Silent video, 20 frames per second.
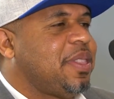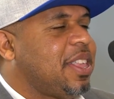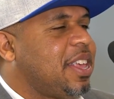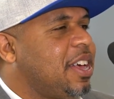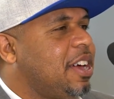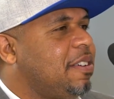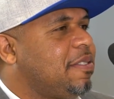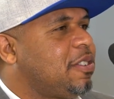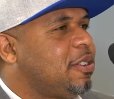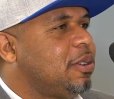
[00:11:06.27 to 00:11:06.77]

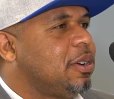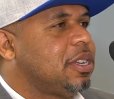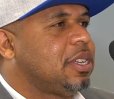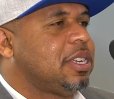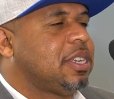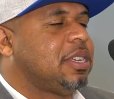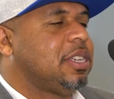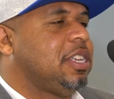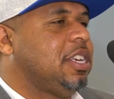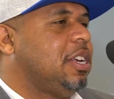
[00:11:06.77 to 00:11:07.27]
Of course,
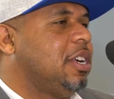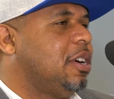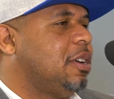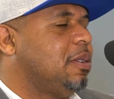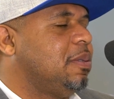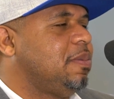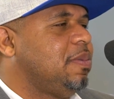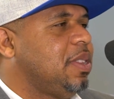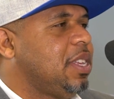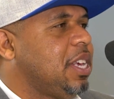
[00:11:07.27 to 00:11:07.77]

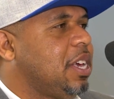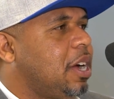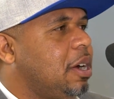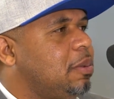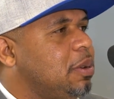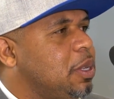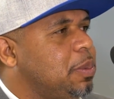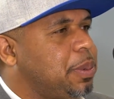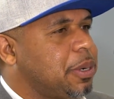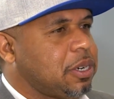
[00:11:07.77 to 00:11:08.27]
he
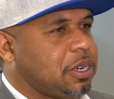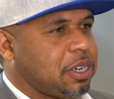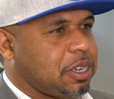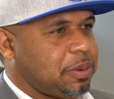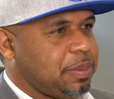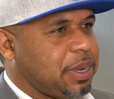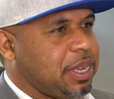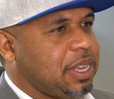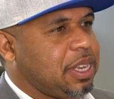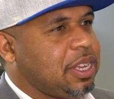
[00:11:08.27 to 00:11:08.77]
always pushes
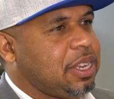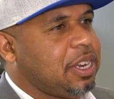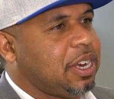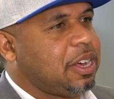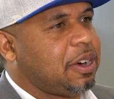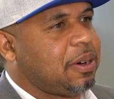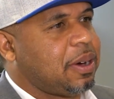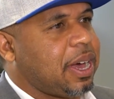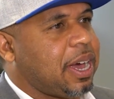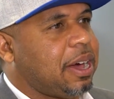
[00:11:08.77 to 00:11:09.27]
me,
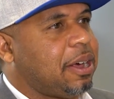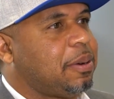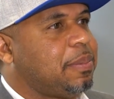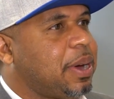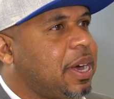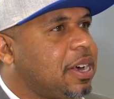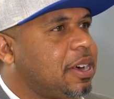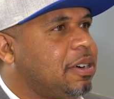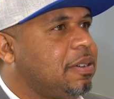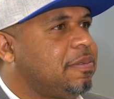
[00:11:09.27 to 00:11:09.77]
out of
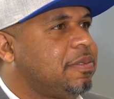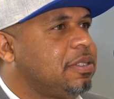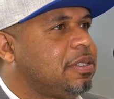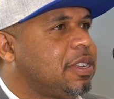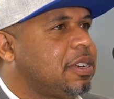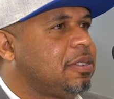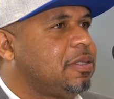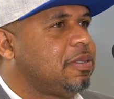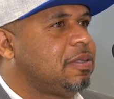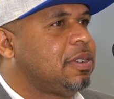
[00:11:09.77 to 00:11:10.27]
my comfort
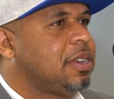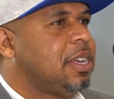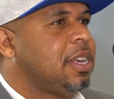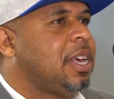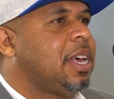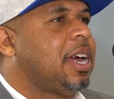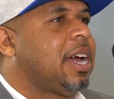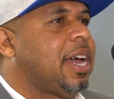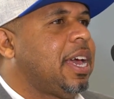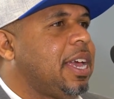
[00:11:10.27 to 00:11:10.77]
zone.
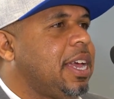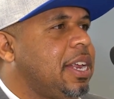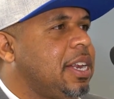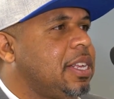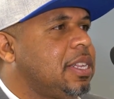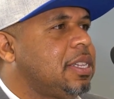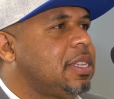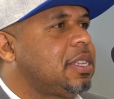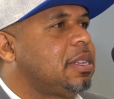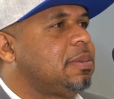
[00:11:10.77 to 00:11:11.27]
I hate
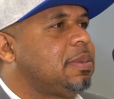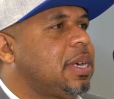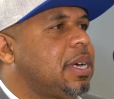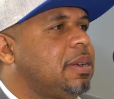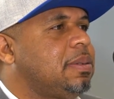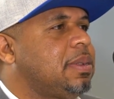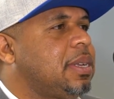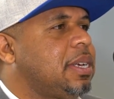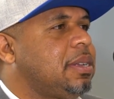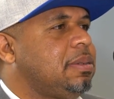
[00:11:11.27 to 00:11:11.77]
it.
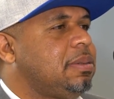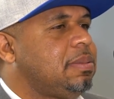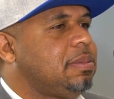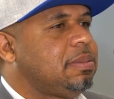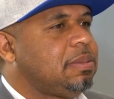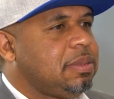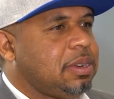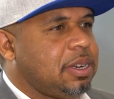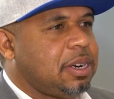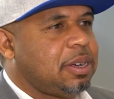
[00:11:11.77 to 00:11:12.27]
Sometimes I,
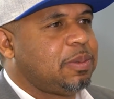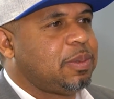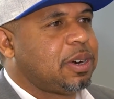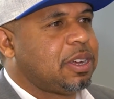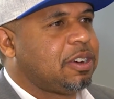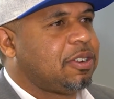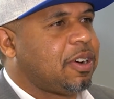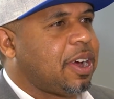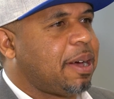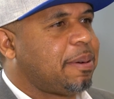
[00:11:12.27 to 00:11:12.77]
want to
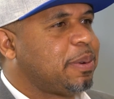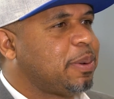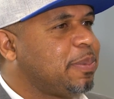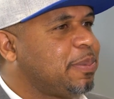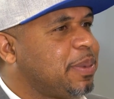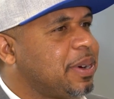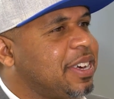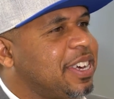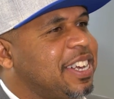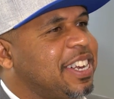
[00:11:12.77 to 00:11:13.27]
grab him,
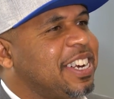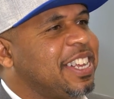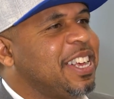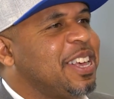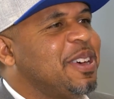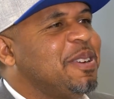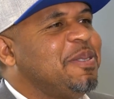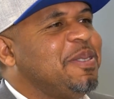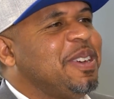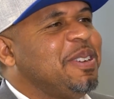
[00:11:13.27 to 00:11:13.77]
but
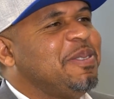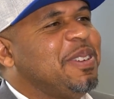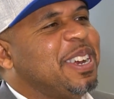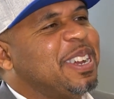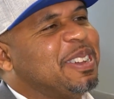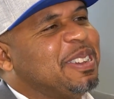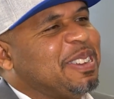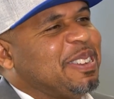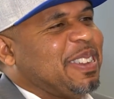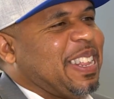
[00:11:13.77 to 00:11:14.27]
we
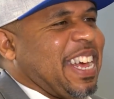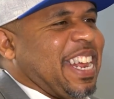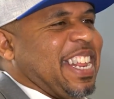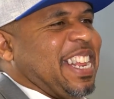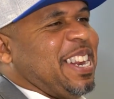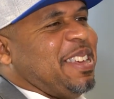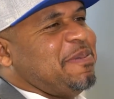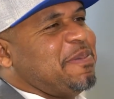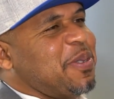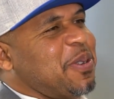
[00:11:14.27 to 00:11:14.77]
don't do that
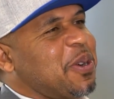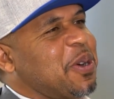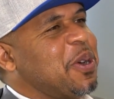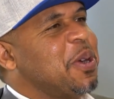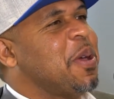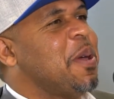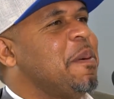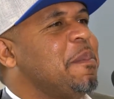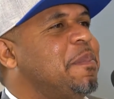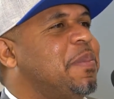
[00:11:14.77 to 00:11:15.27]
anymore.
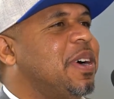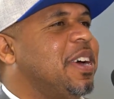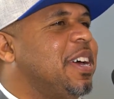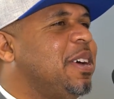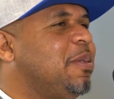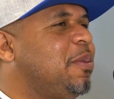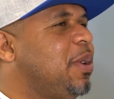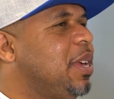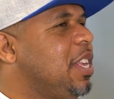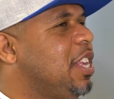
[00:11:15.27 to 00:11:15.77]

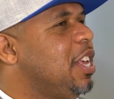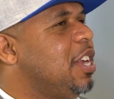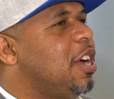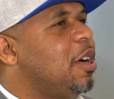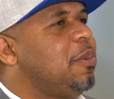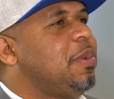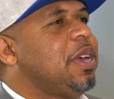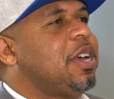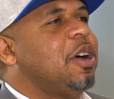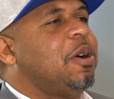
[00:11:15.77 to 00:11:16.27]
But
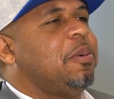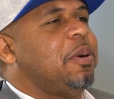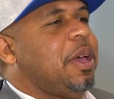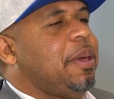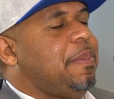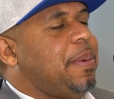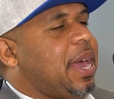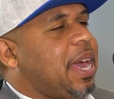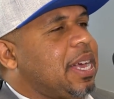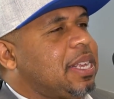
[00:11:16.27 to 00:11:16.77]
we go way
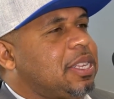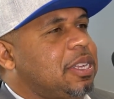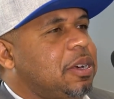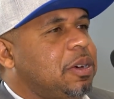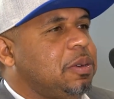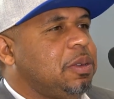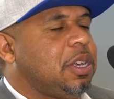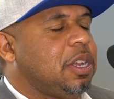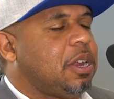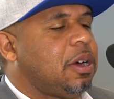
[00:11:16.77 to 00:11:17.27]
back. So,
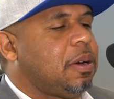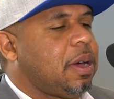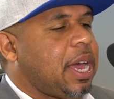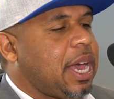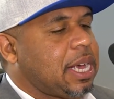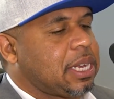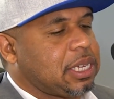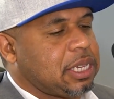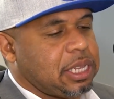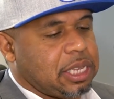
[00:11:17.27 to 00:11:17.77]

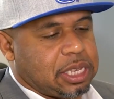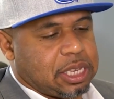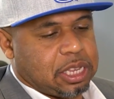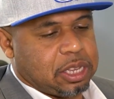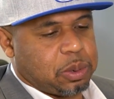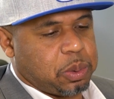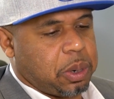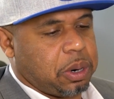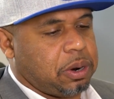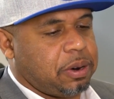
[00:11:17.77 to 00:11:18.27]
actually, since
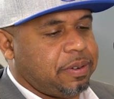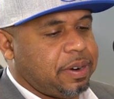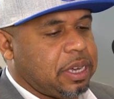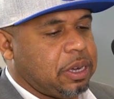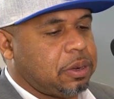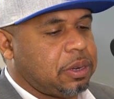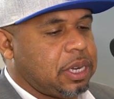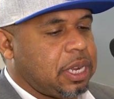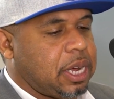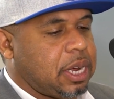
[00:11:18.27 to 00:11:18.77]
we're already
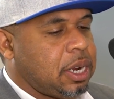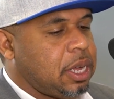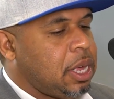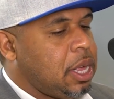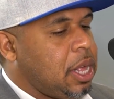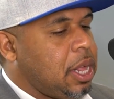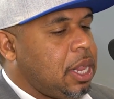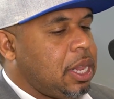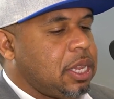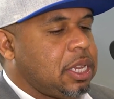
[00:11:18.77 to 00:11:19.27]
on there,
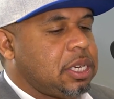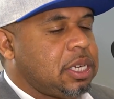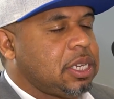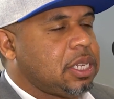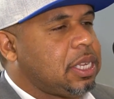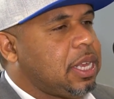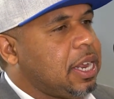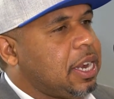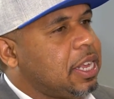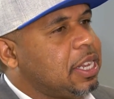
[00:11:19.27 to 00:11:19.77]
let's just
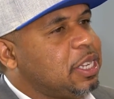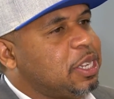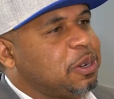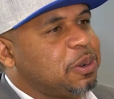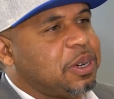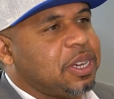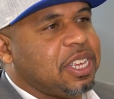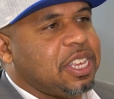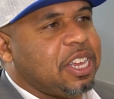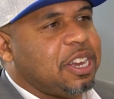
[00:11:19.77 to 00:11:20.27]
get into it,